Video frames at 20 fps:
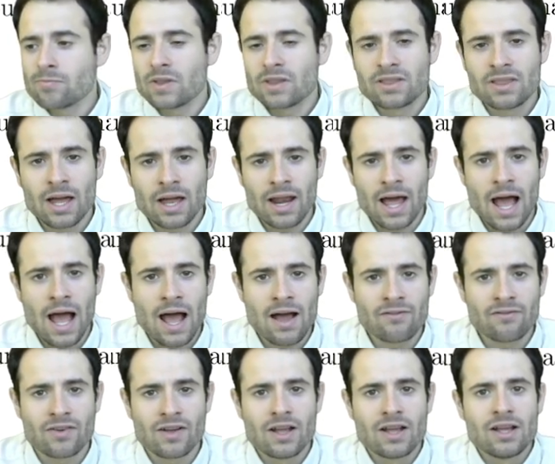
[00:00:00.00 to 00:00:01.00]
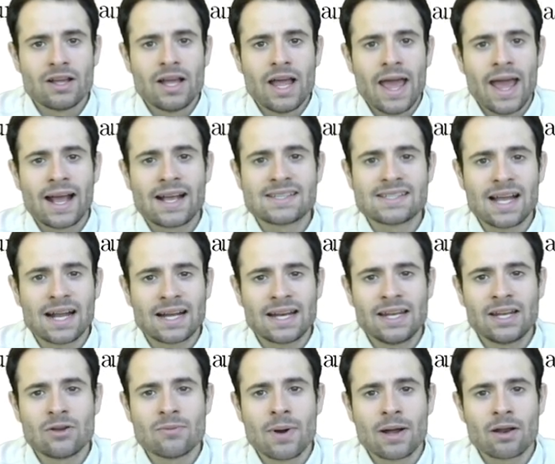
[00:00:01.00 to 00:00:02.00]
that have exactly
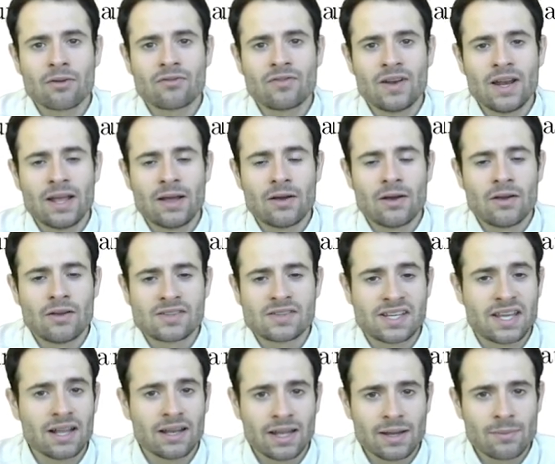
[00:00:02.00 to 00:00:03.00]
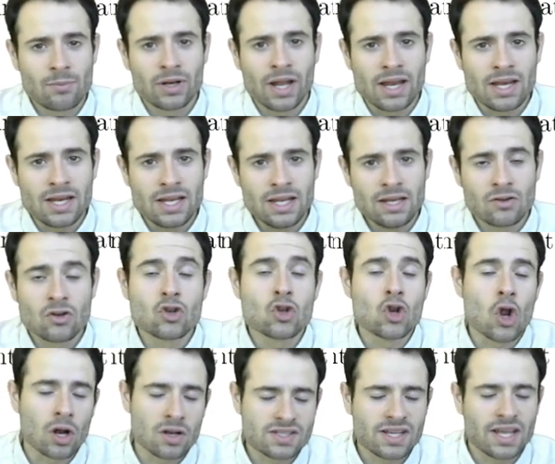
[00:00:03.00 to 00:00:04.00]
the amount of uh, skilled labor they need,
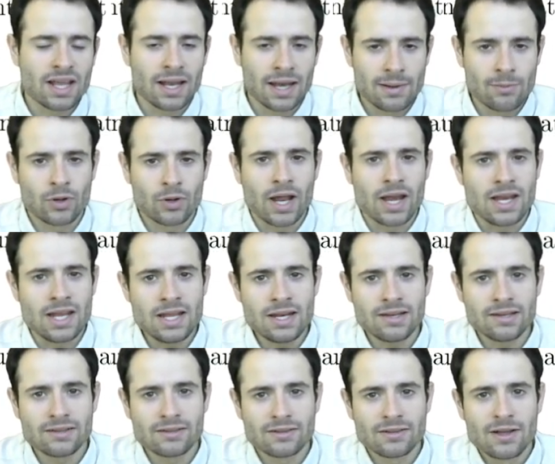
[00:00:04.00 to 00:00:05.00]
non-skilled labor they need,